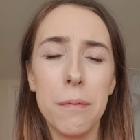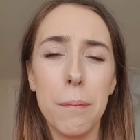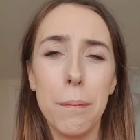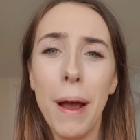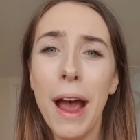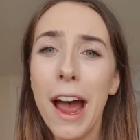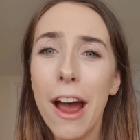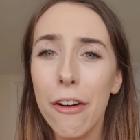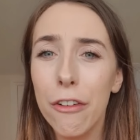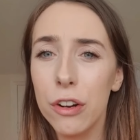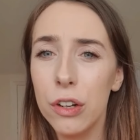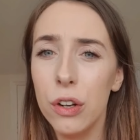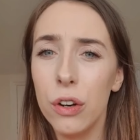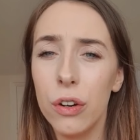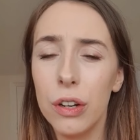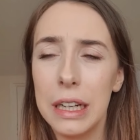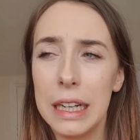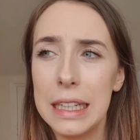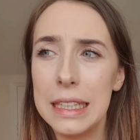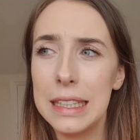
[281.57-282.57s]

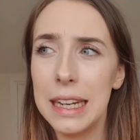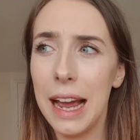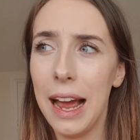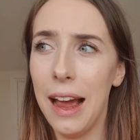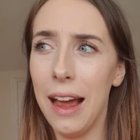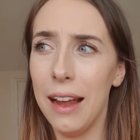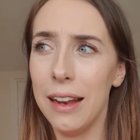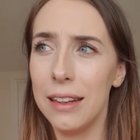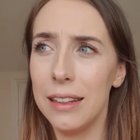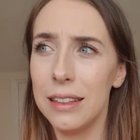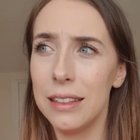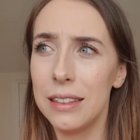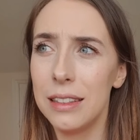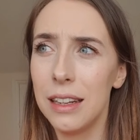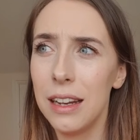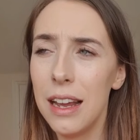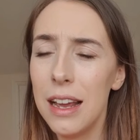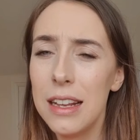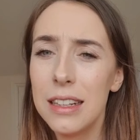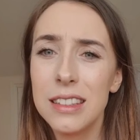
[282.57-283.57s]
paranoid and
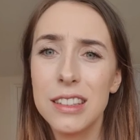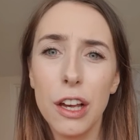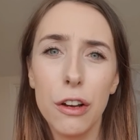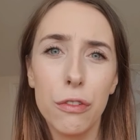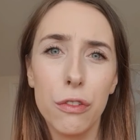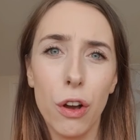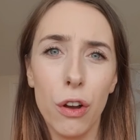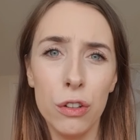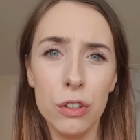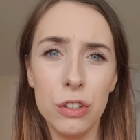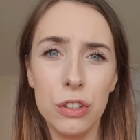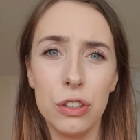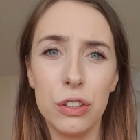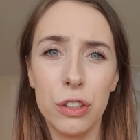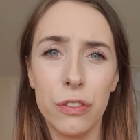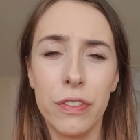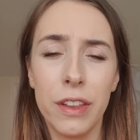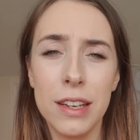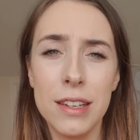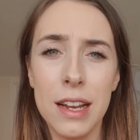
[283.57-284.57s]
self-conscious
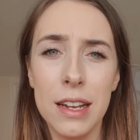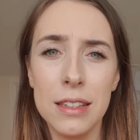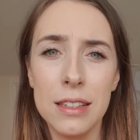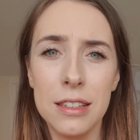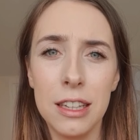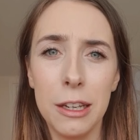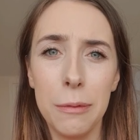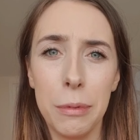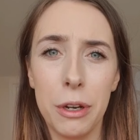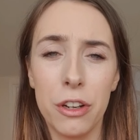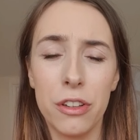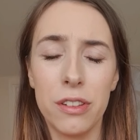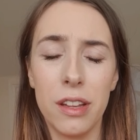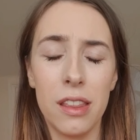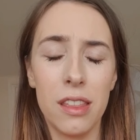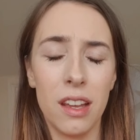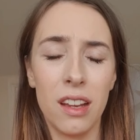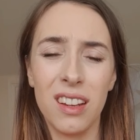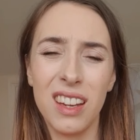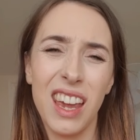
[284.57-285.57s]
of their dancing, because they
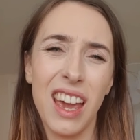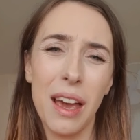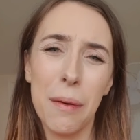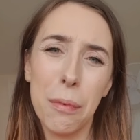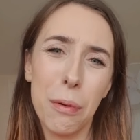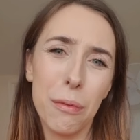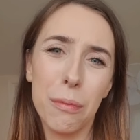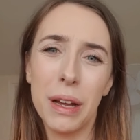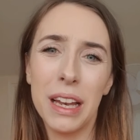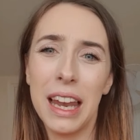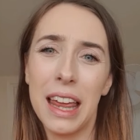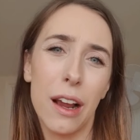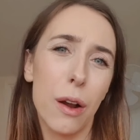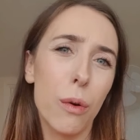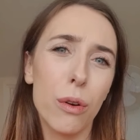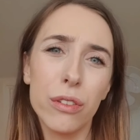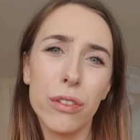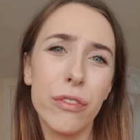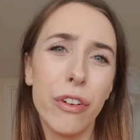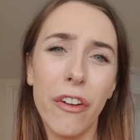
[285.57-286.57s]
think, yeah, but my leg
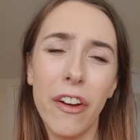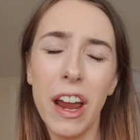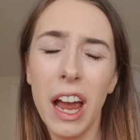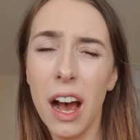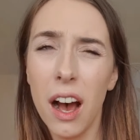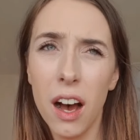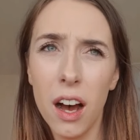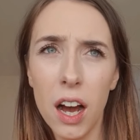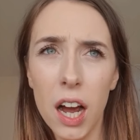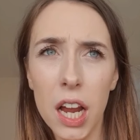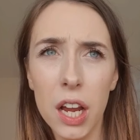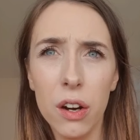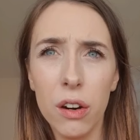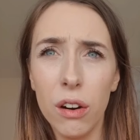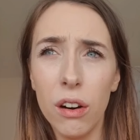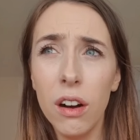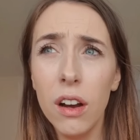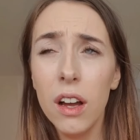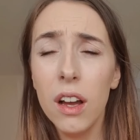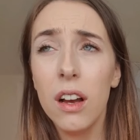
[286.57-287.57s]
wasn't very high,
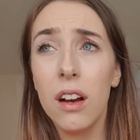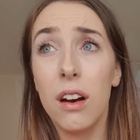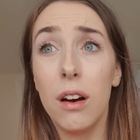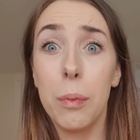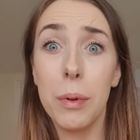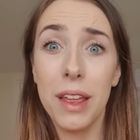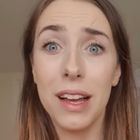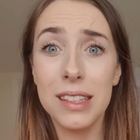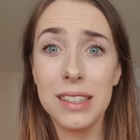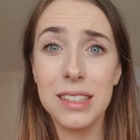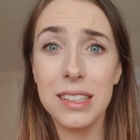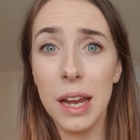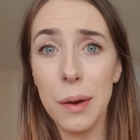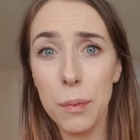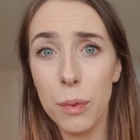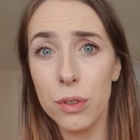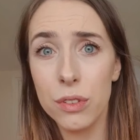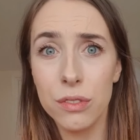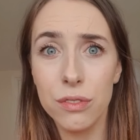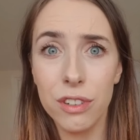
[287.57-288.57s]
or oh, but that step
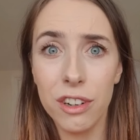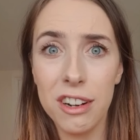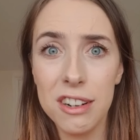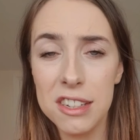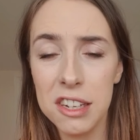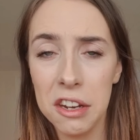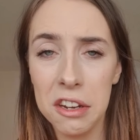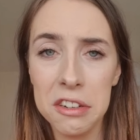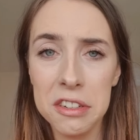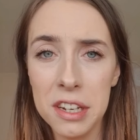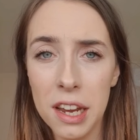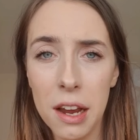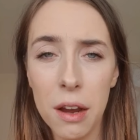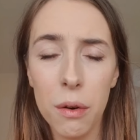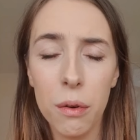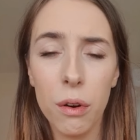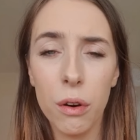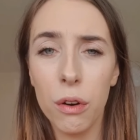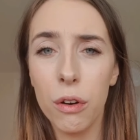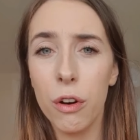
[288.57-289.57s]
wasn't very turned
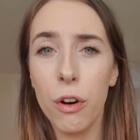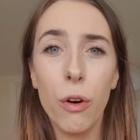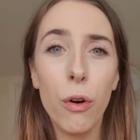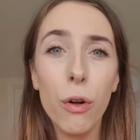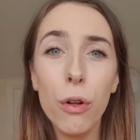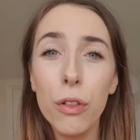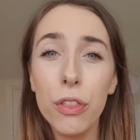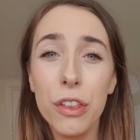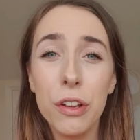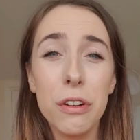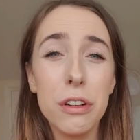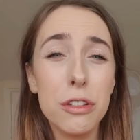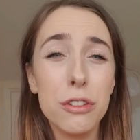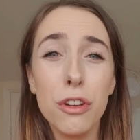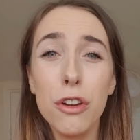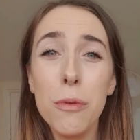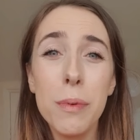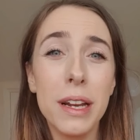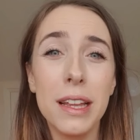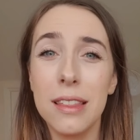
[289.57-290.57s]
out, or there are
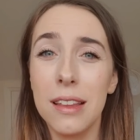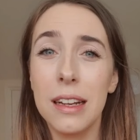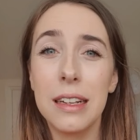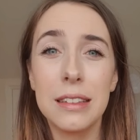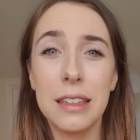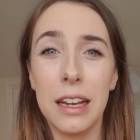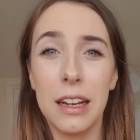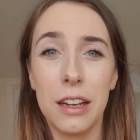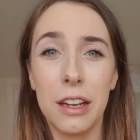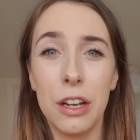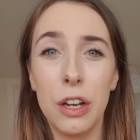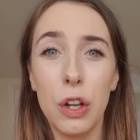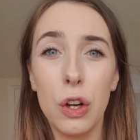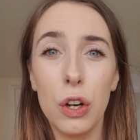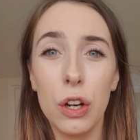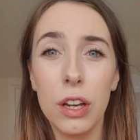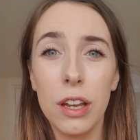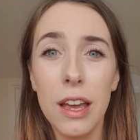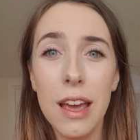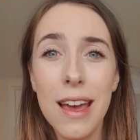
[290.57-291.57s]
so many things that can
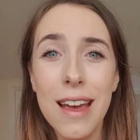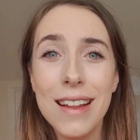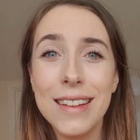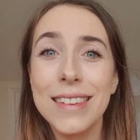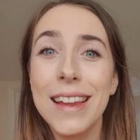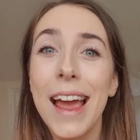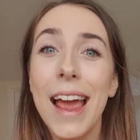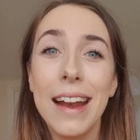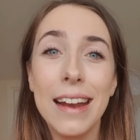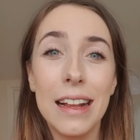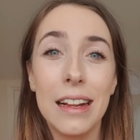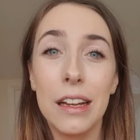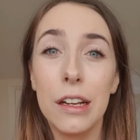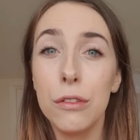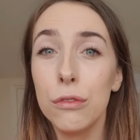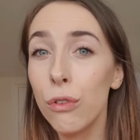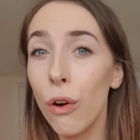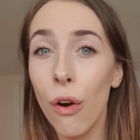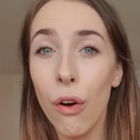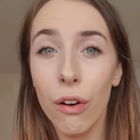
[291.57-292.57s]
look technically
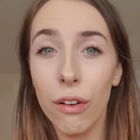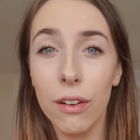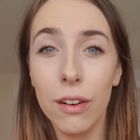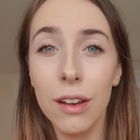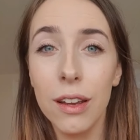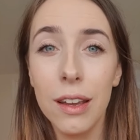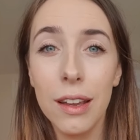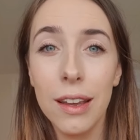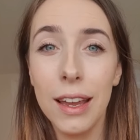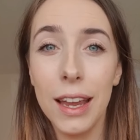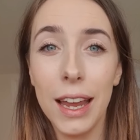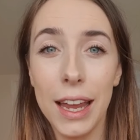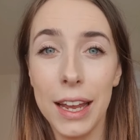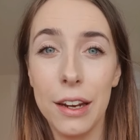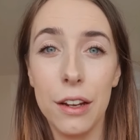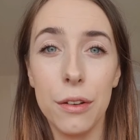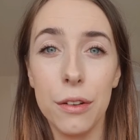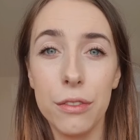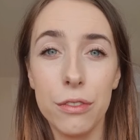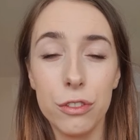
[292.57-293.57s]
wrong in
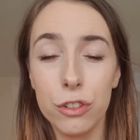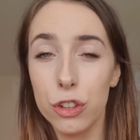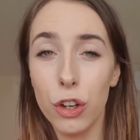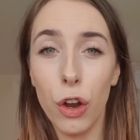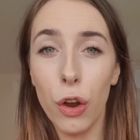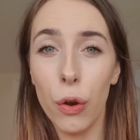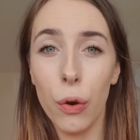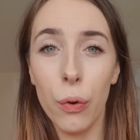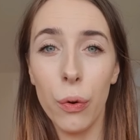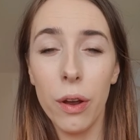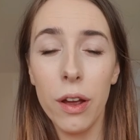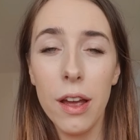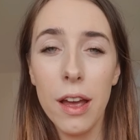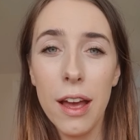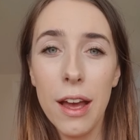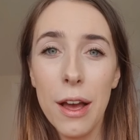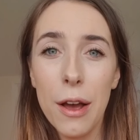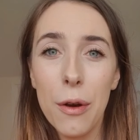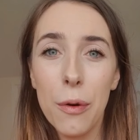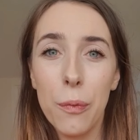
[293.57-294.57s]
a show,
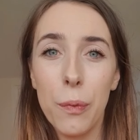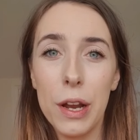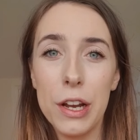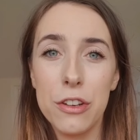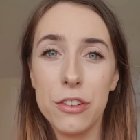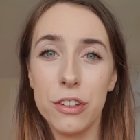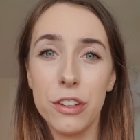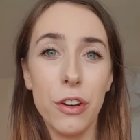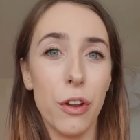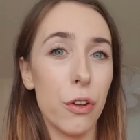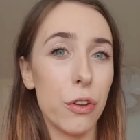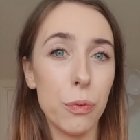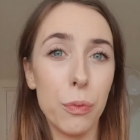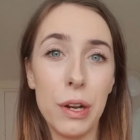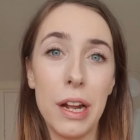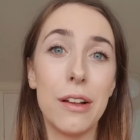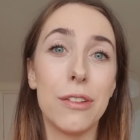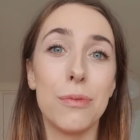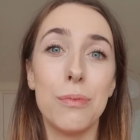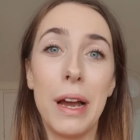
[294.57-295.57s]
which
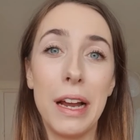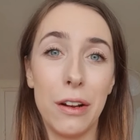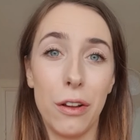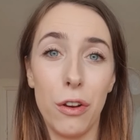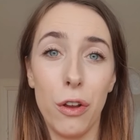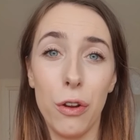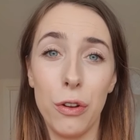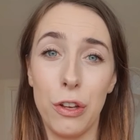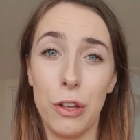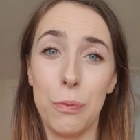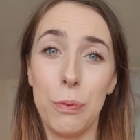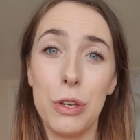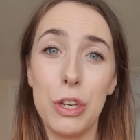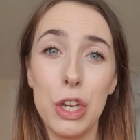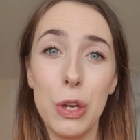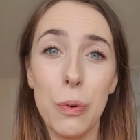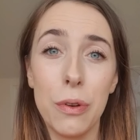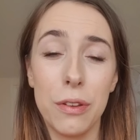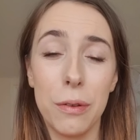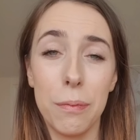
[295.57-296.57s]
someone else might not notice, but
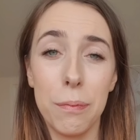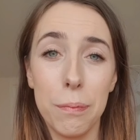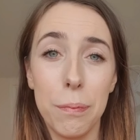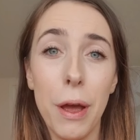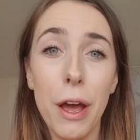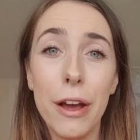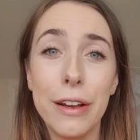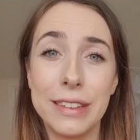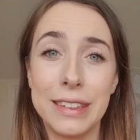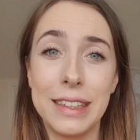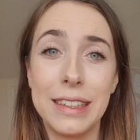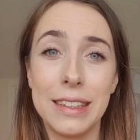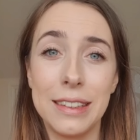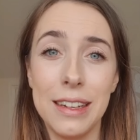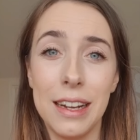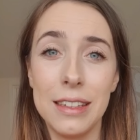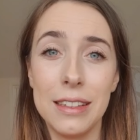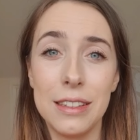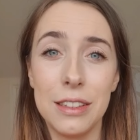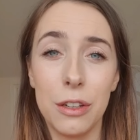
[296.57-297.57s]
you as a person, as a
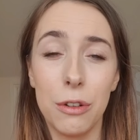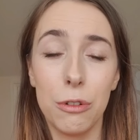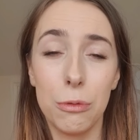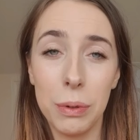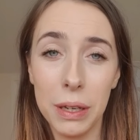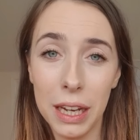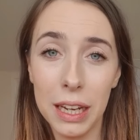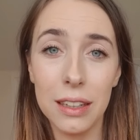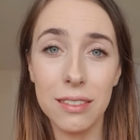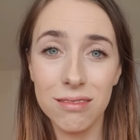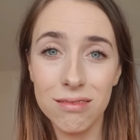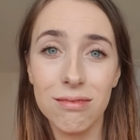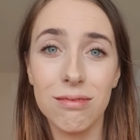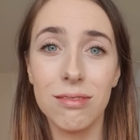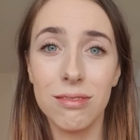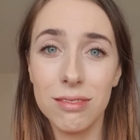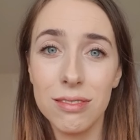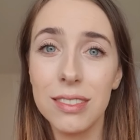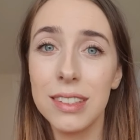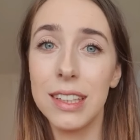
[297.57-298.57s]
dancer, would be like,
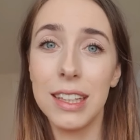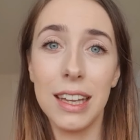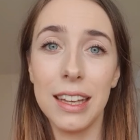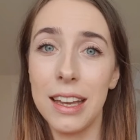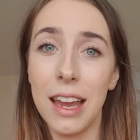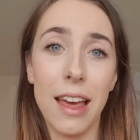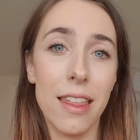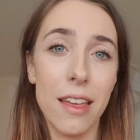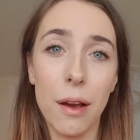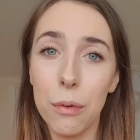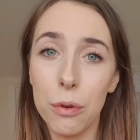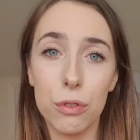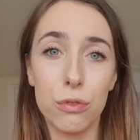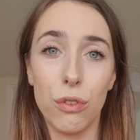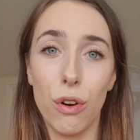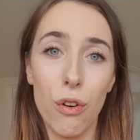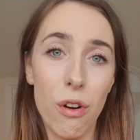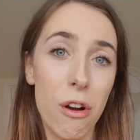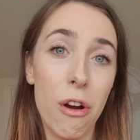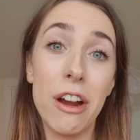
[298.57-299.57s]
yeah, that was
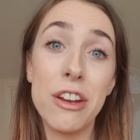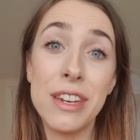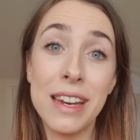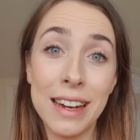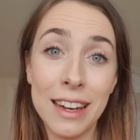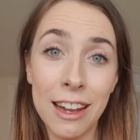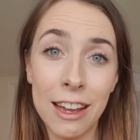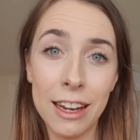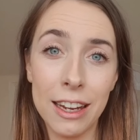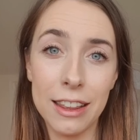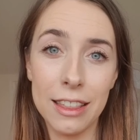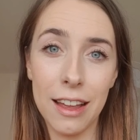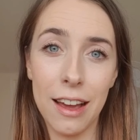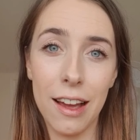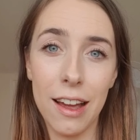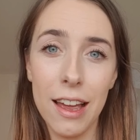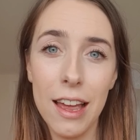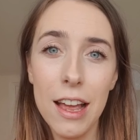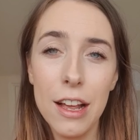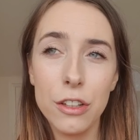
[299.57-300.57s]
wrong, or I didn't like
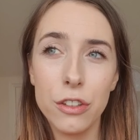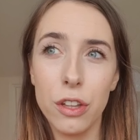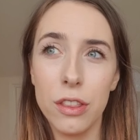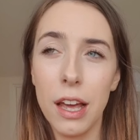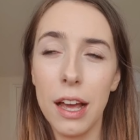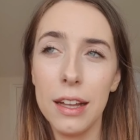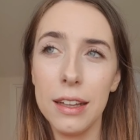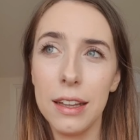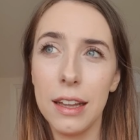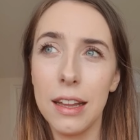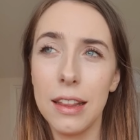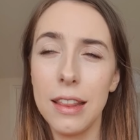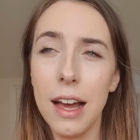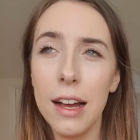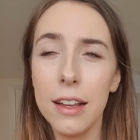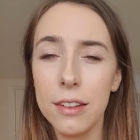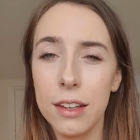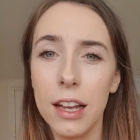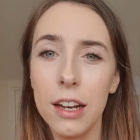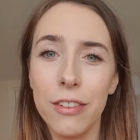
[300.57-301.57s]
that. So
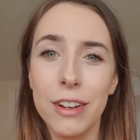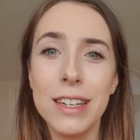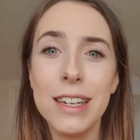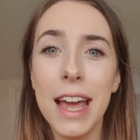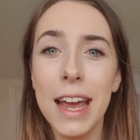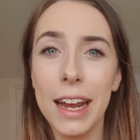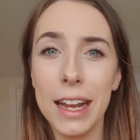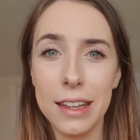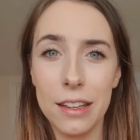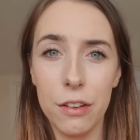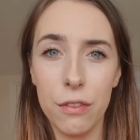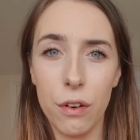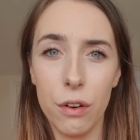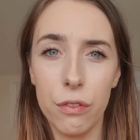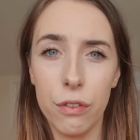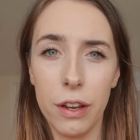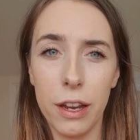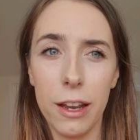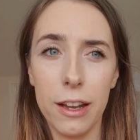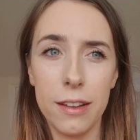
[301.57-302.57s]
that's kind of a negative
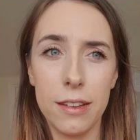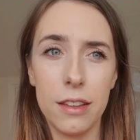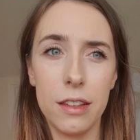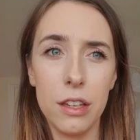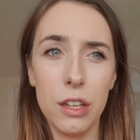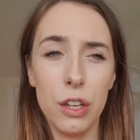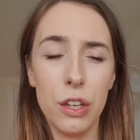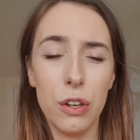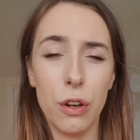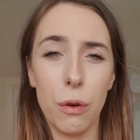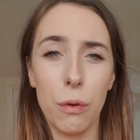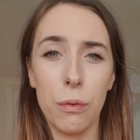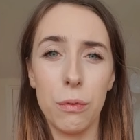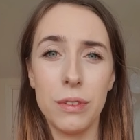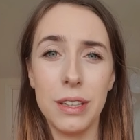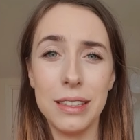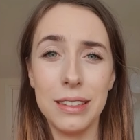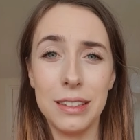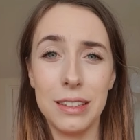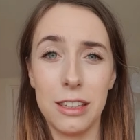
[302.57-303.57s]
of it, is, you know,
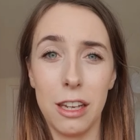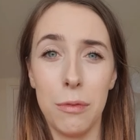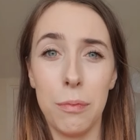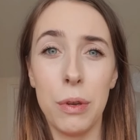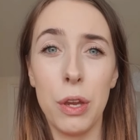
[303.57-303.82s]
dancers can